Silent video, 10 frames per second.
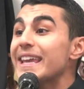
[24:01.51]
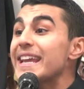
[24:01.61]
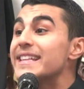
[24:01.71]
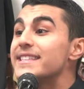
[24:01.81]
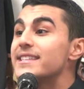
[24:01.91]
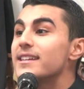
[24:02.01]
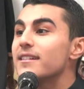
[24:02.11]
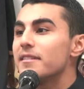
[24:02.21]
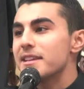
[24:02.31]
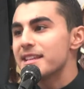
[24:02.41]
eat
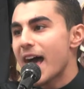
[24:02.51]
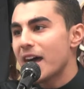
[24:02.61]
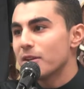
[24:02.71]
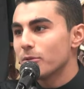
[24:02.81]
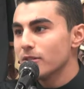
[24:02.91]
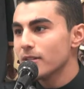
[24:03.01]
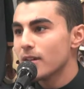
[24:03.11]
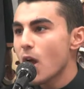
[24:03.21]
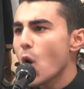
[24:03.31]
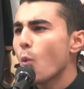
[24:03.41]
this animal,
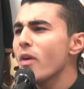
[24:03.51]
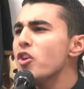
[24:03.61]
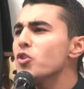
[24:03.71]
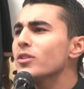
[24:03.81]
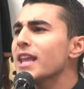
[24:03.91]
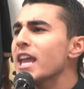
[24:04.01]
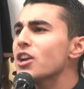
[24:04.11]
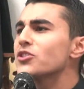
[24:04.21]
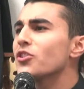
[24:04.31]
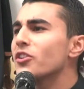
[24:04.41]
whether you like
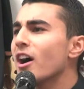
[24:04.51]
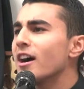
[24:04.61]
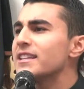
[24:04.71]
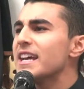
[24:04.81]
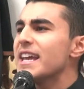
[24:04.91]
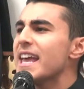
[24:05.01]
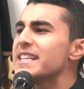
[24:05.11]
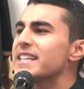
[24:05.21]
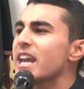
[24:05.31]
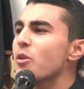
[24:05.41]
it or not,
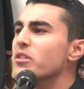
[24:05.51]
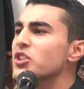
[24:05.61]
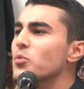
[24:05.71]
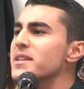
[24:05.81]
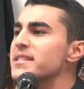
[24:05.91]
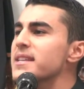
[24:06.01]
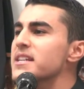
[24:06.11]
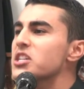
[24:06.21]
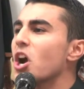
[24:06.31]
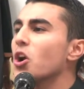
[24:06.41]
its
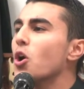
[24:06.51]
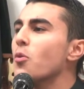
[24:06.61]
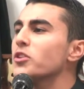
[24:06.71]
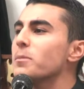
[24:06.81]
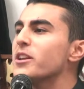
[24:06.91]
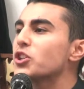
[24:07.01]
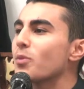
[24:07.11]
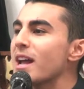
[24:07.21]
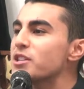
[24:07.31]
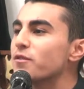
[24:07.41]
characteristics are going to be
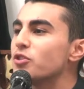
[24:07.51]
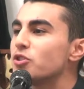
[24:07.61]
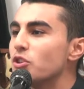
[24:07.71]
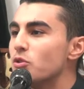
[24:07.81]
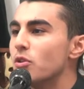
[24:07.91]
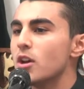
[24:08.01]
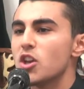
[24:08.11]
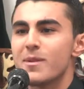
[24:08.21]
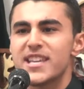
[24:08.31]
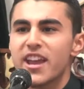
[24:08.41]
transferred to you.
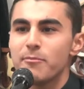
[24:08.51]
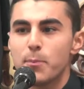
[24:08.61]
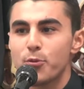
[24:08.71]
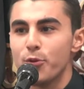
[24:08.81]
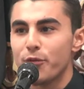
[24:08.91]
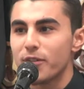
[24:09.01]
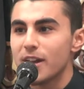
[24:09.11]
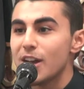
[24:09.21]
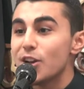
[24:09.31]
You may say, give me proof.